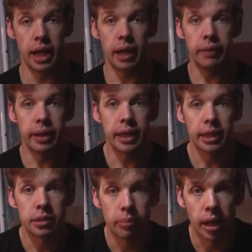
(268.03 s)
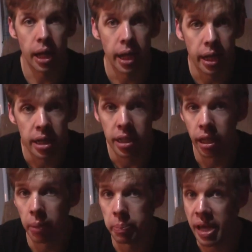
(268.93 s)
Anyway, that's my
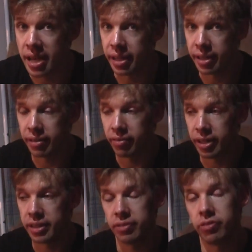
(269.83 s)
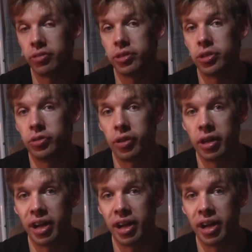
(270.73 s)
opinion of it so far.